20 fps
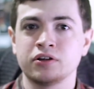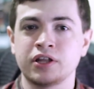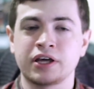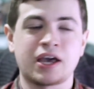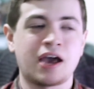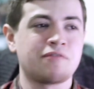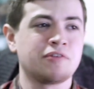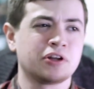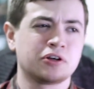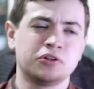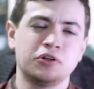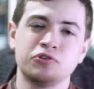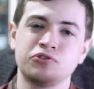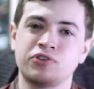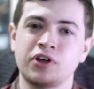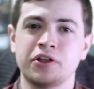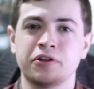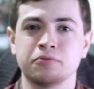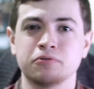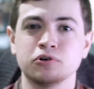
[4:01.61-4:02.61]
Like having to close
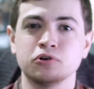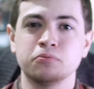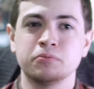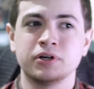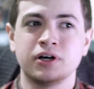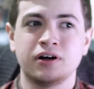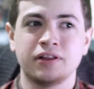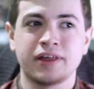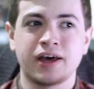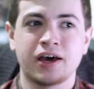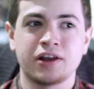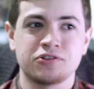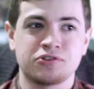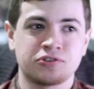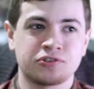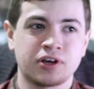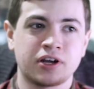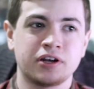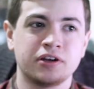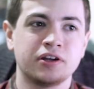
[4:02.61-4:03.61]
down the room and all that is
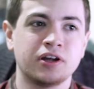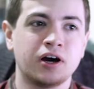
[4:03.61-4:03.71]
just kind of